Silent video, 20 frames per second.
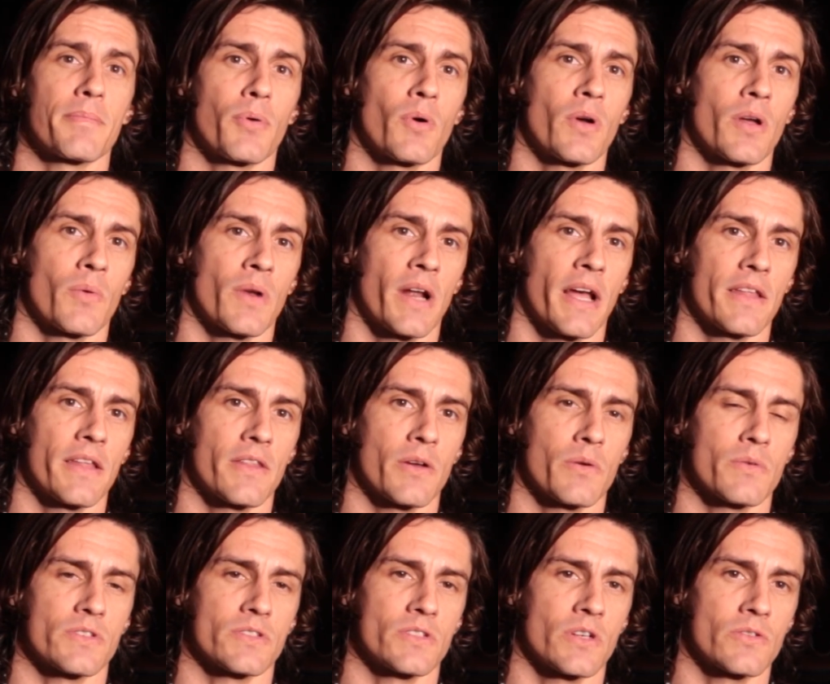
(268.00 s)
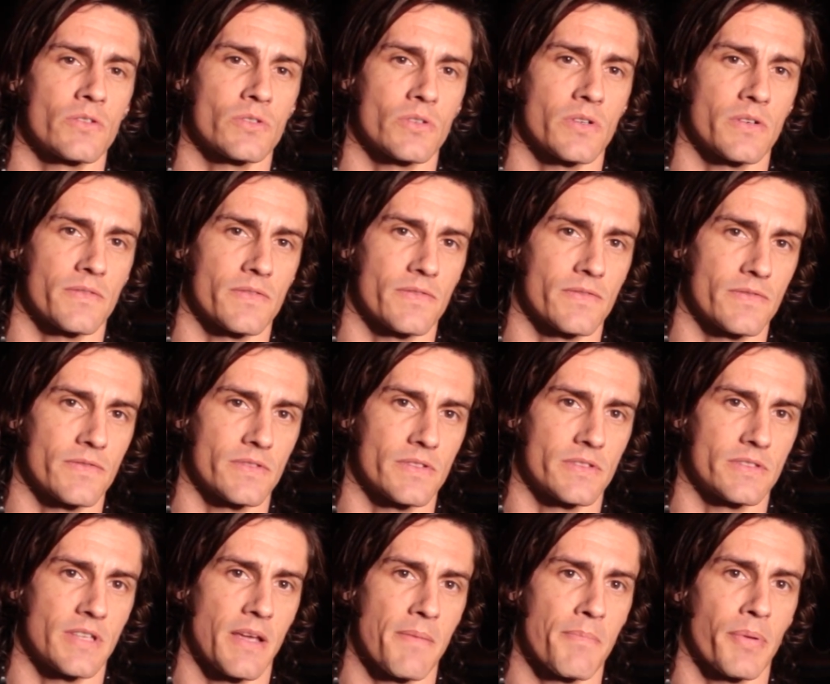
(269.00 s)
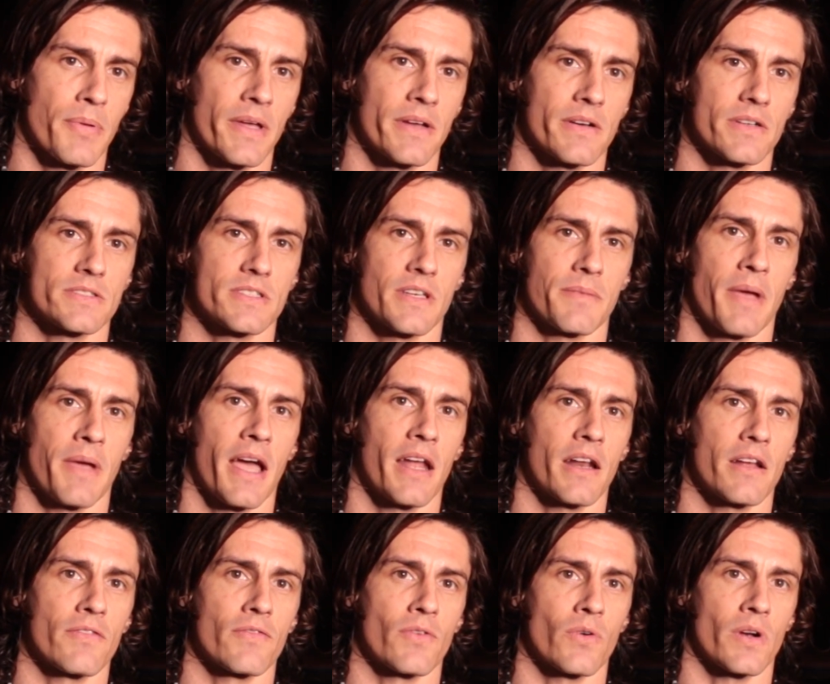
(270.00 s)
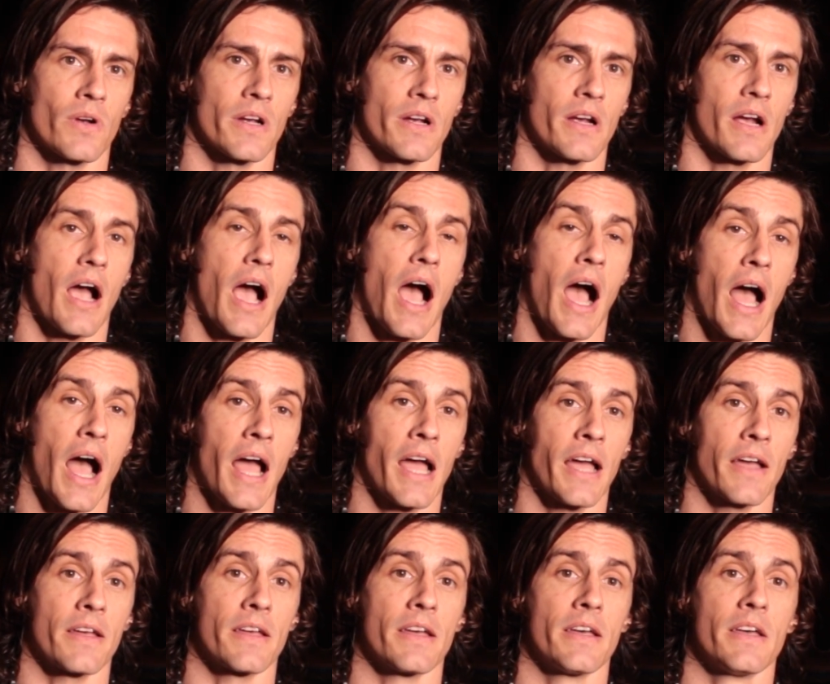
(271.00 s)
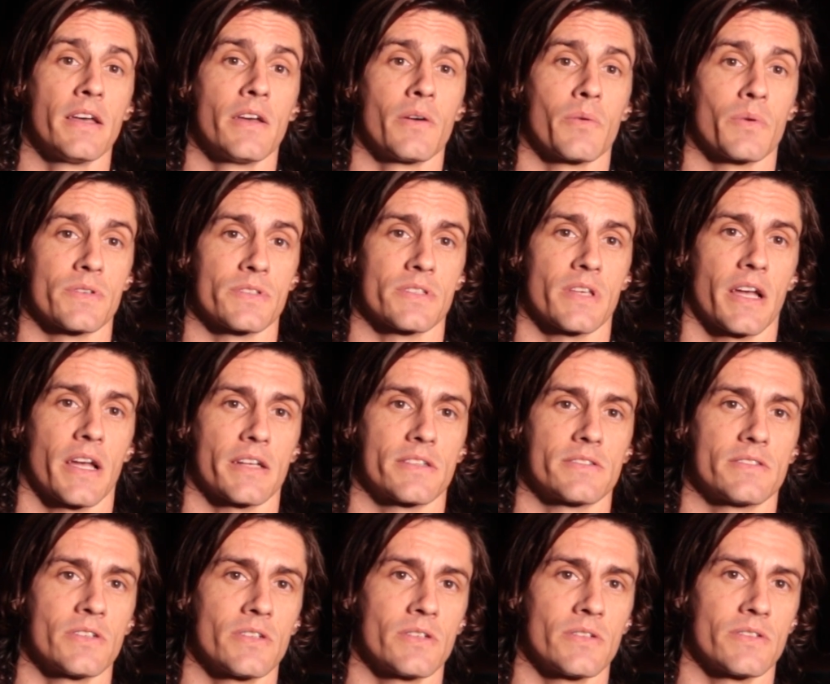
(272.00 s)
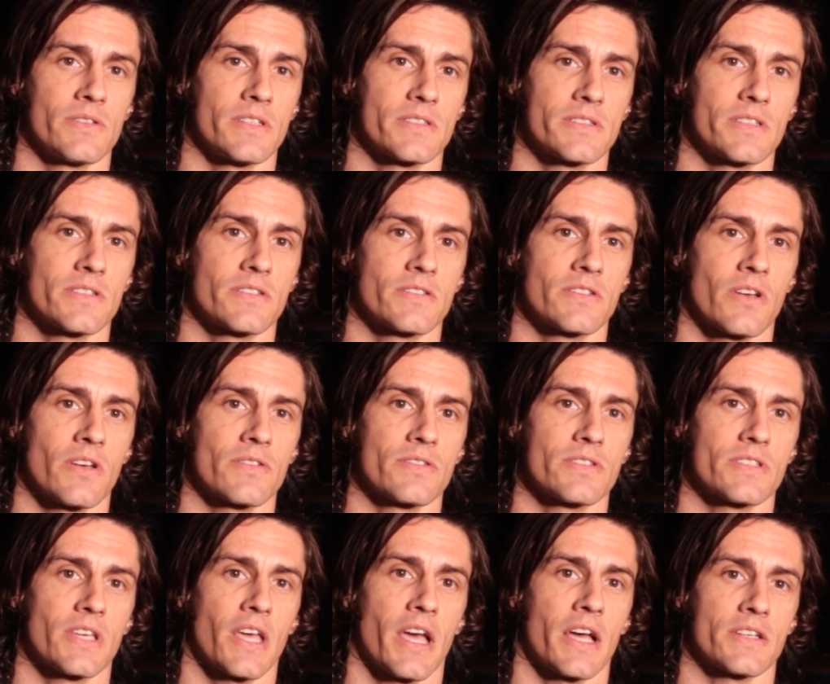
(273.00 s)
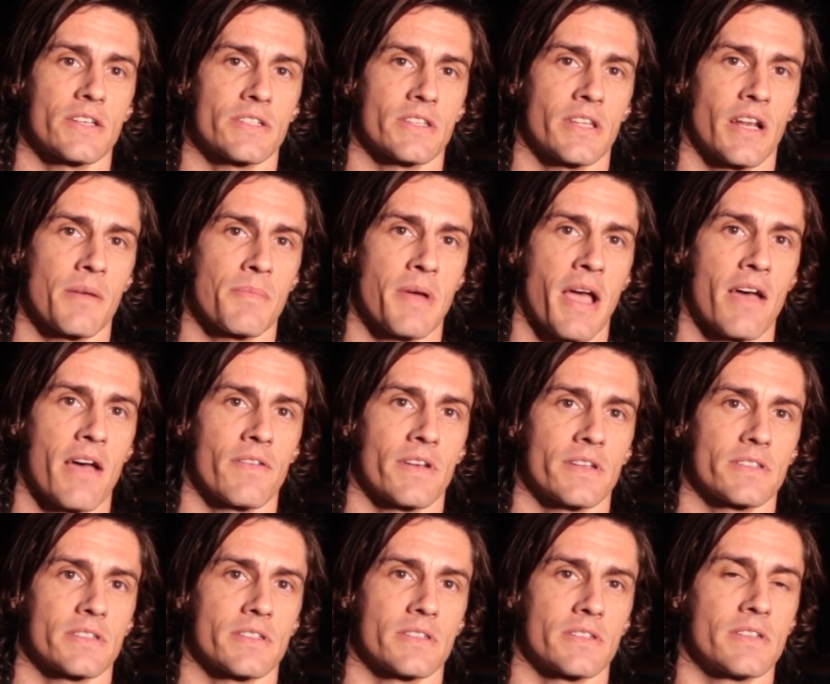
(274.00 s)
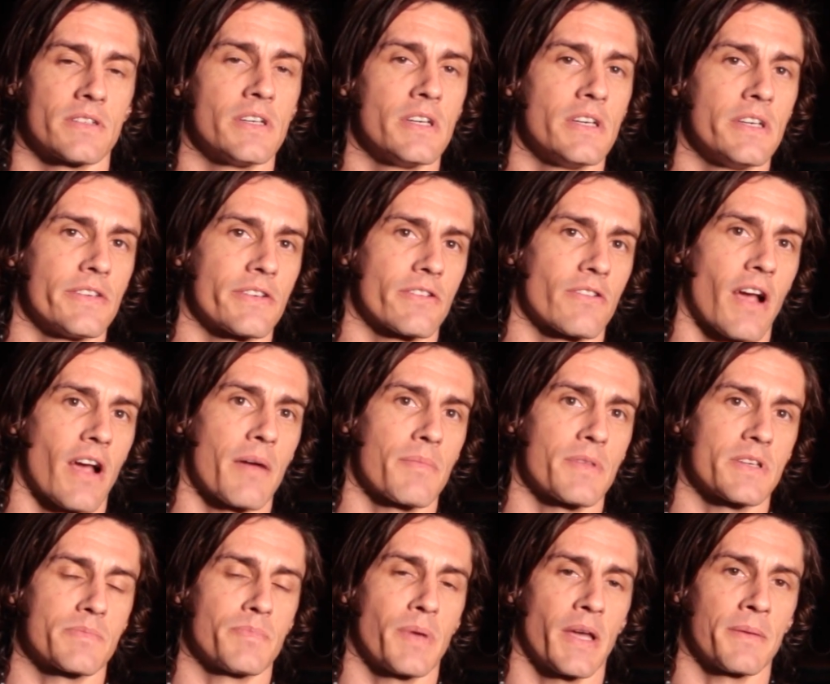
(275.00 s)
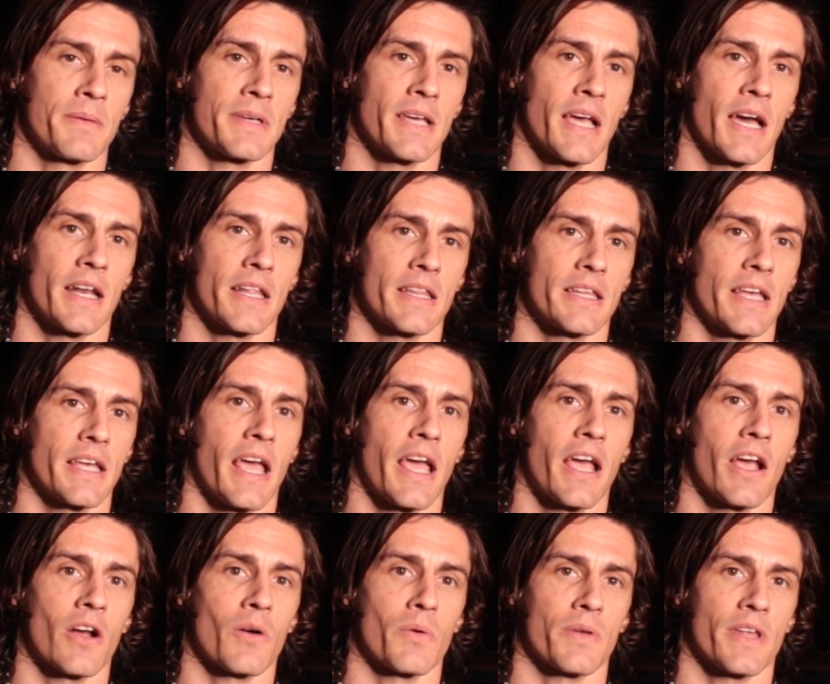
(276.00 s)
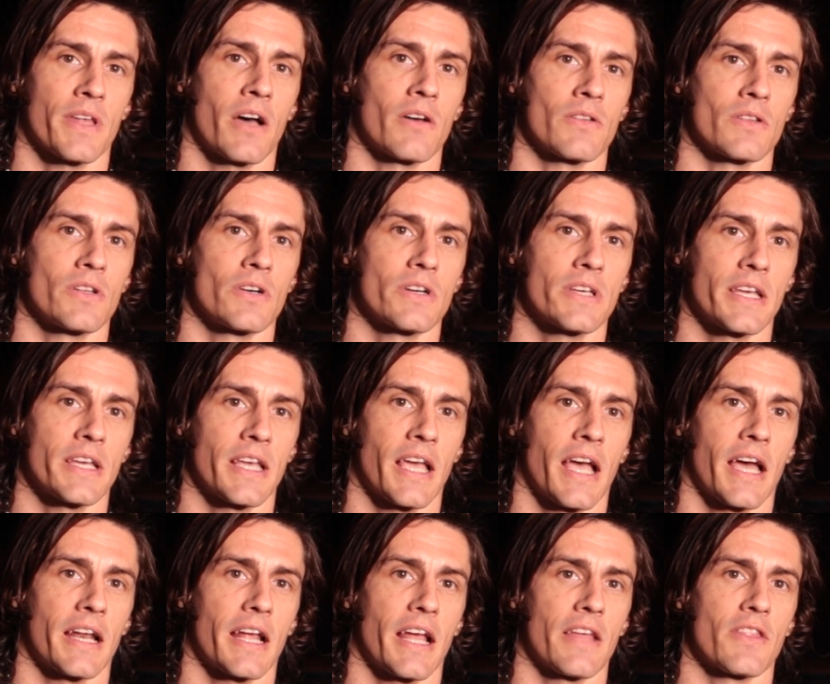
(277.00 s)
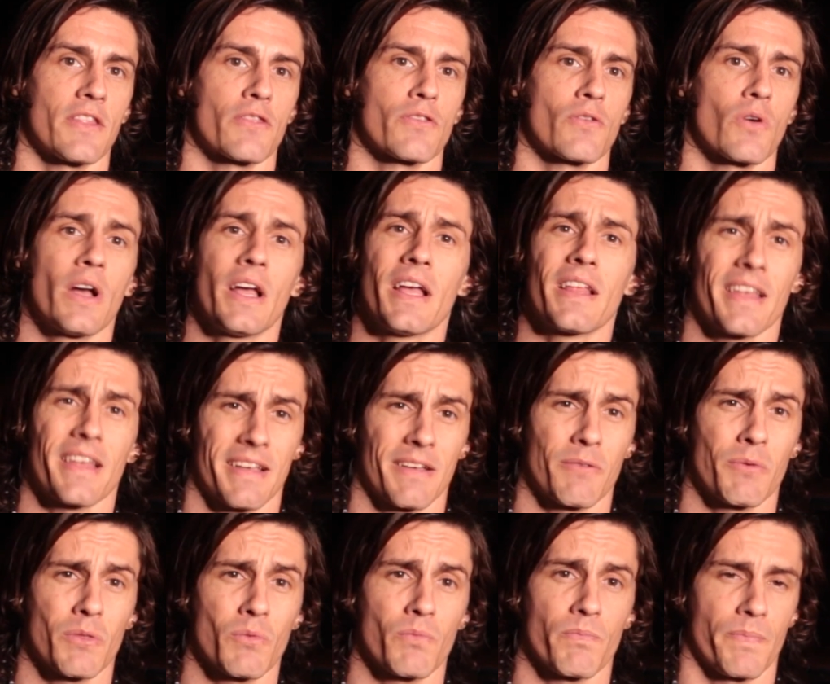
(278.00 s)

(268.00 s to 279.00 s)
point, when there was no sort of template or schematic for it, I was like, dude, this is so sketch that I'm having to grab this baby out of the air without looking at it and then throw, like with